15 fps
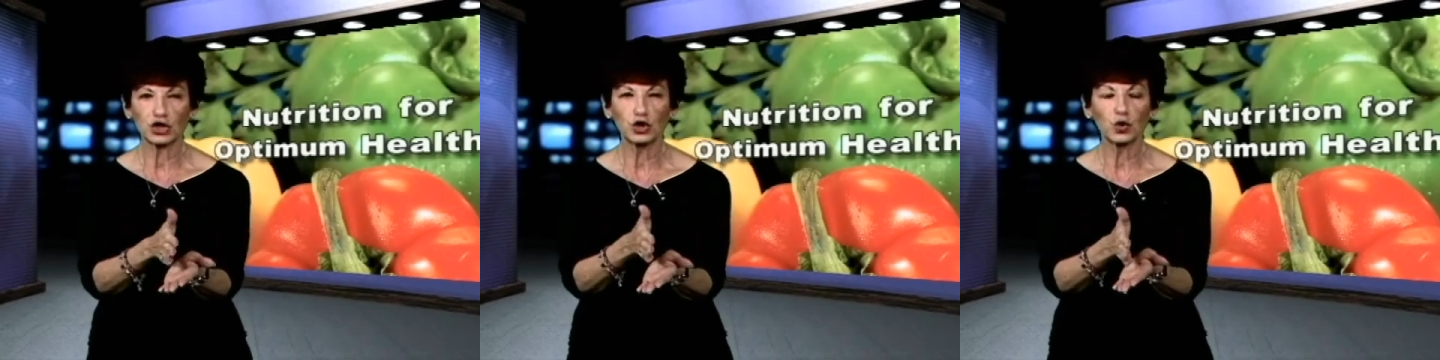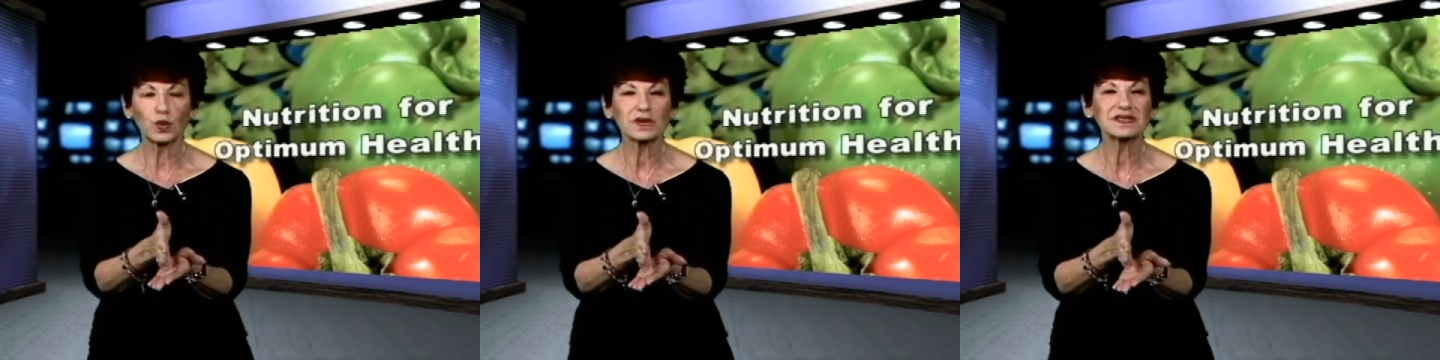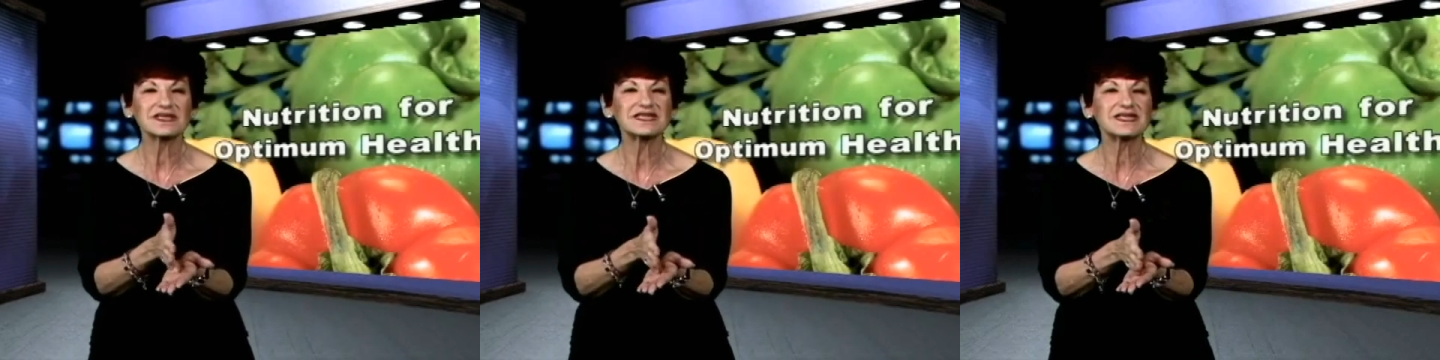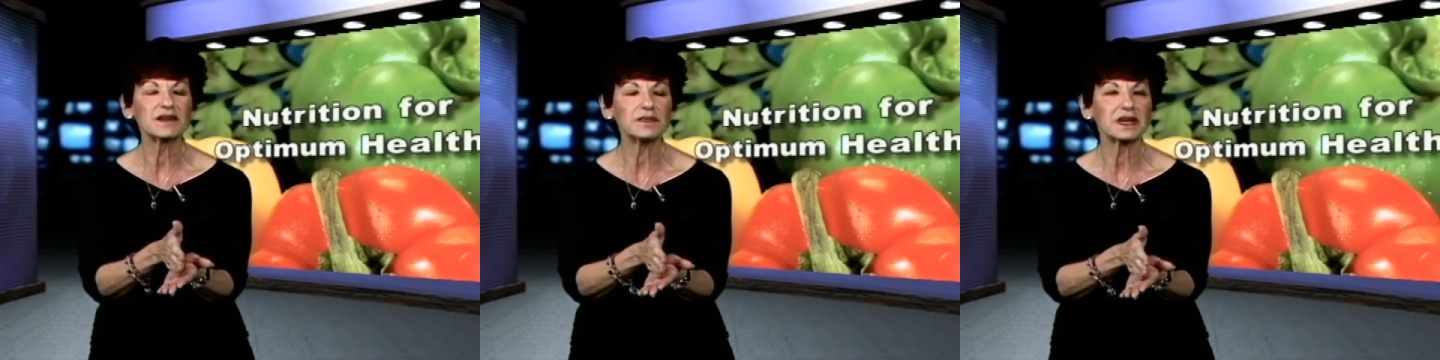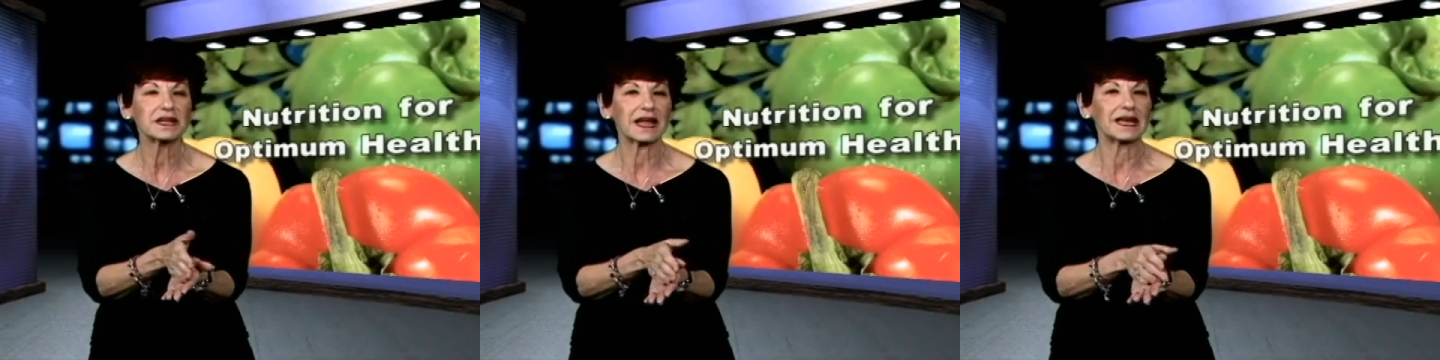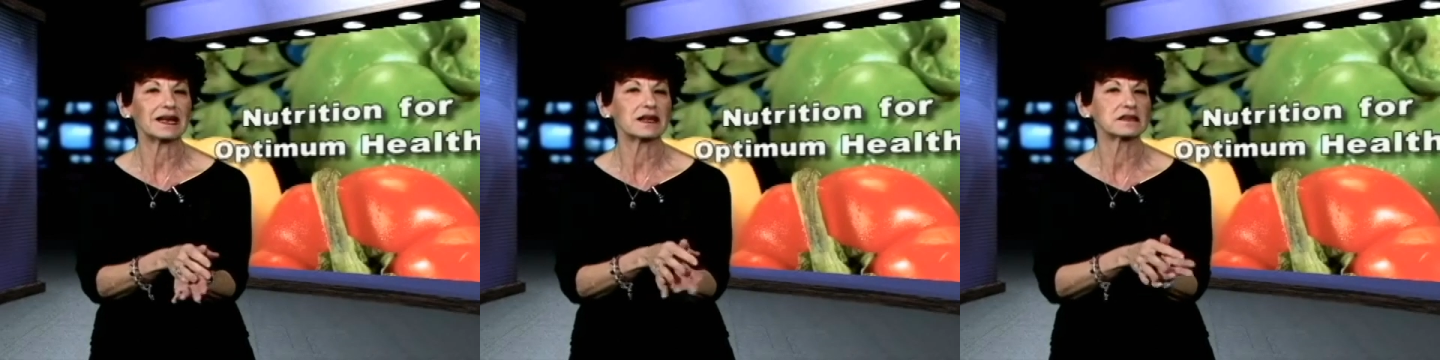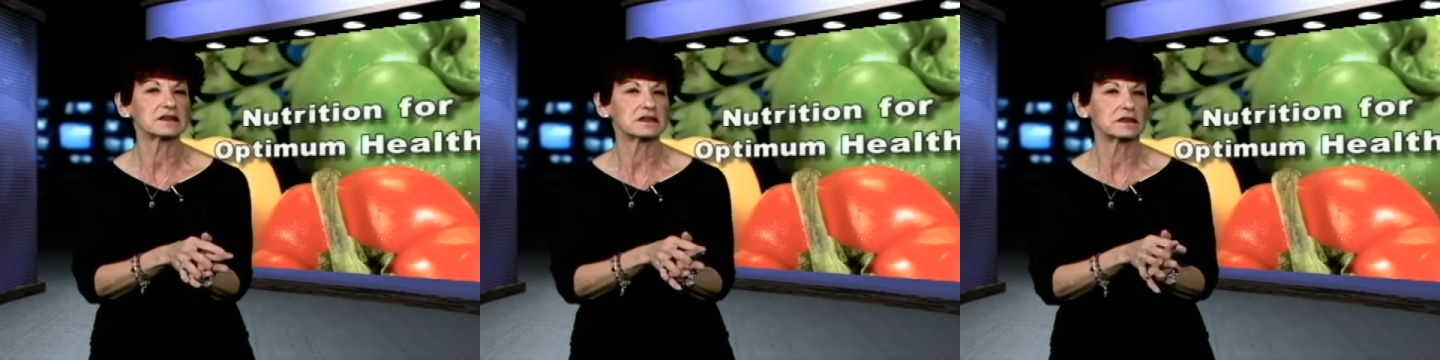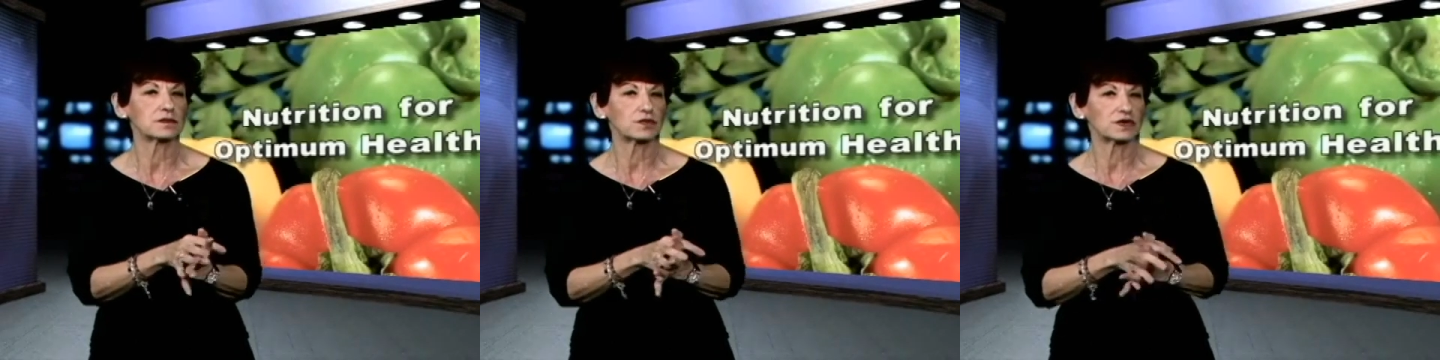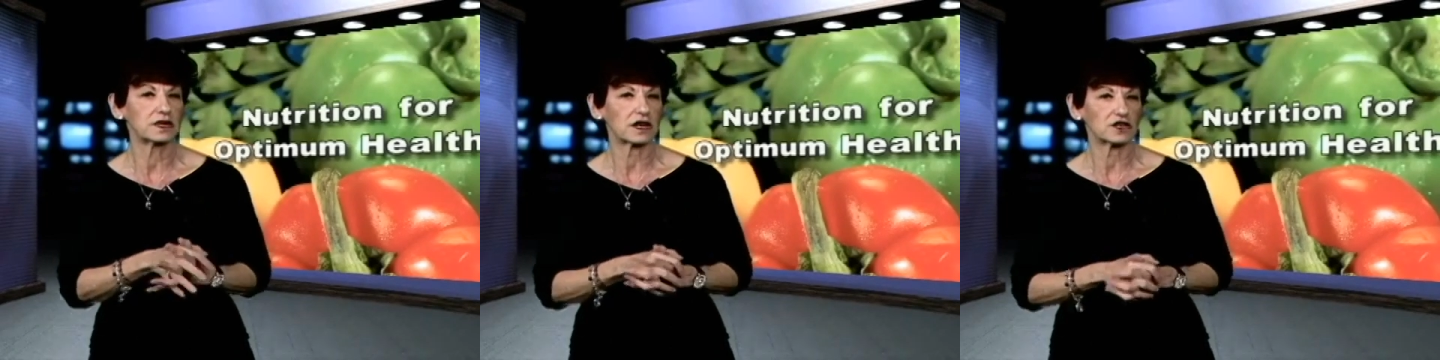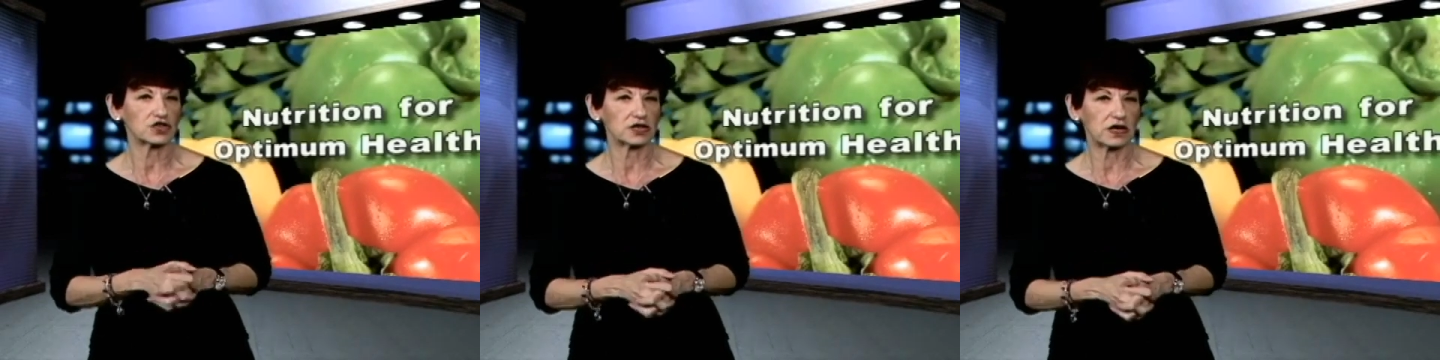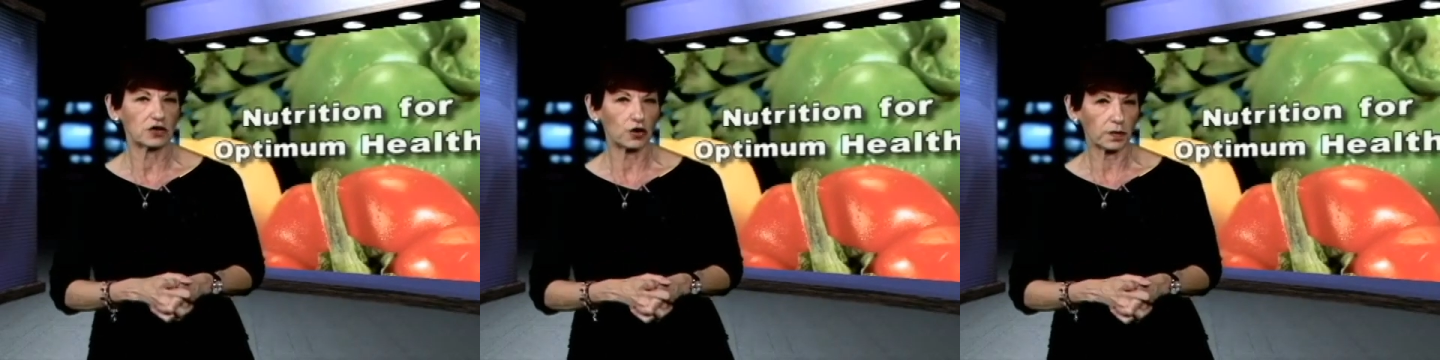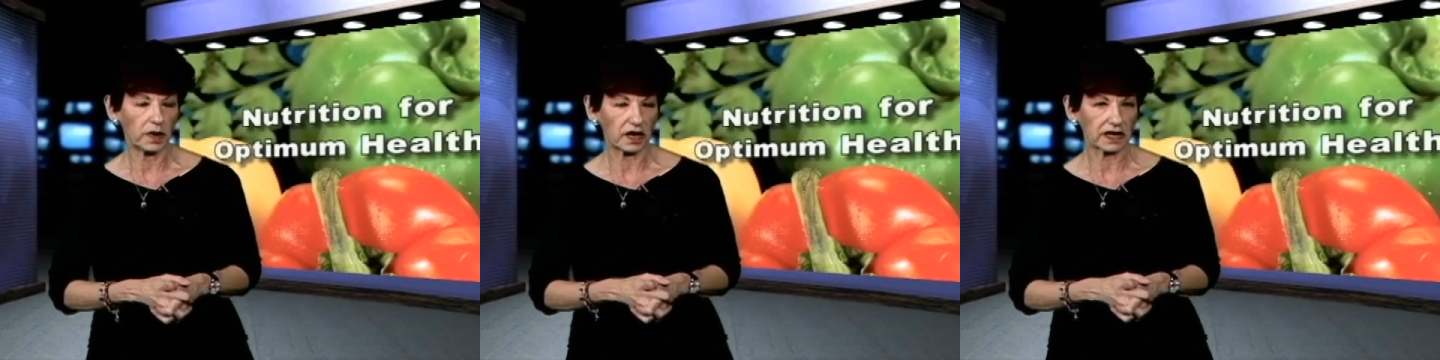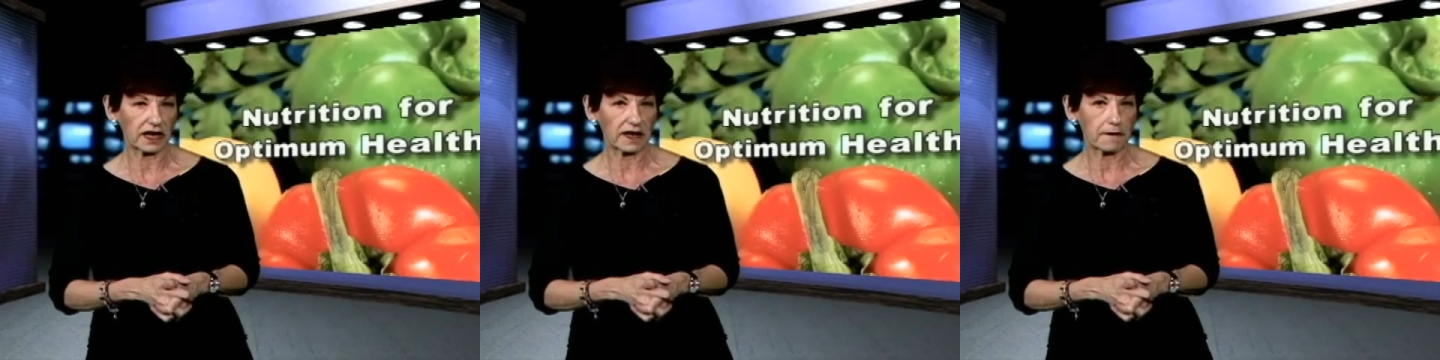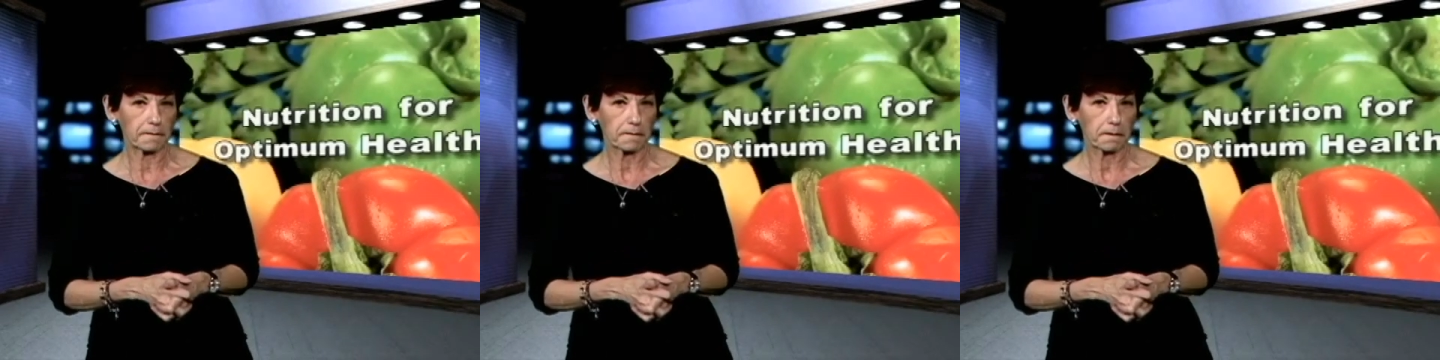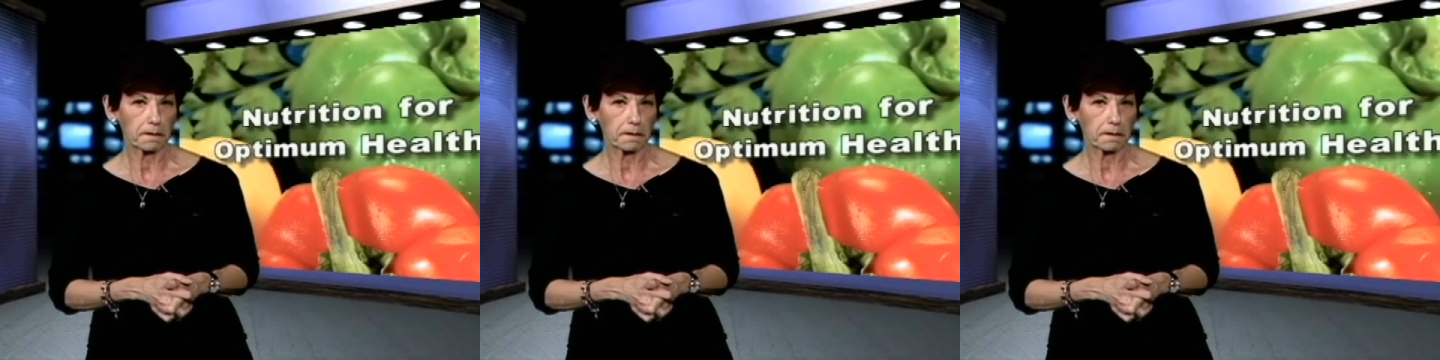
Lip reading: you will stimulate insulin production in your body.